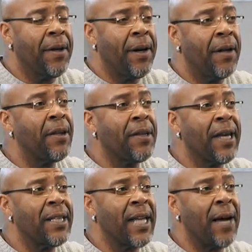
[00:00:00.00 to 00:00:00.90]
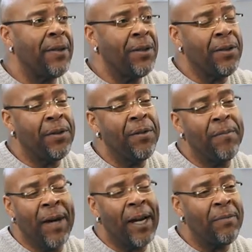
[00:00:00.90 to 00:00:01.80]
other things I would do
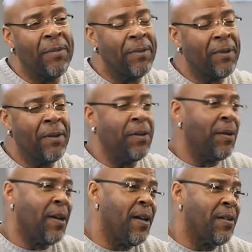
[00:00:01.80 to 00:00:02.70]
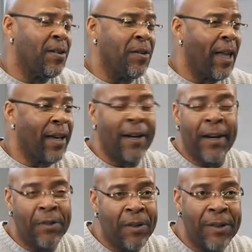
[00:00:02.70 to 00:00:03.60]
might, you know, constitute like
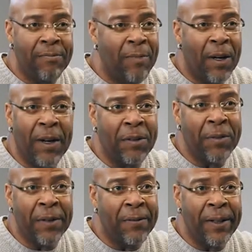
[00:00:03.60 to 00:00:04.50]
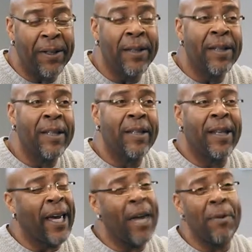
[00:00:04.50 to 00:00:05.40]
100, 150.
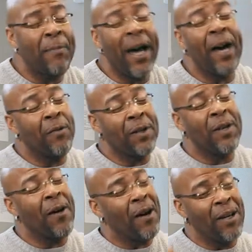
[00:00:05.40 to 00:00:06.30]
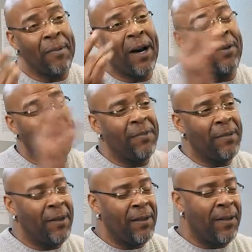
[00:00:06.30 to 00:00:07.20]
Like, keep in mind, we're talking about
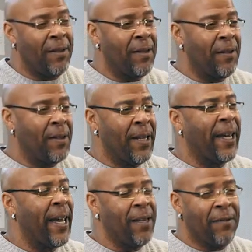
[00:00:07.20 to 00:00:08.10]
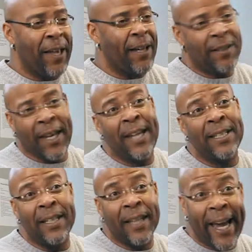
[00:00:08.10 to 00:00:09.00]
the decade of like
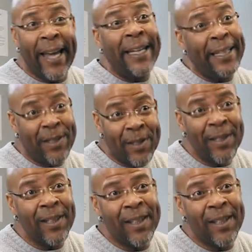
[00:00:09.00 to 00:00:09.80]
1980s,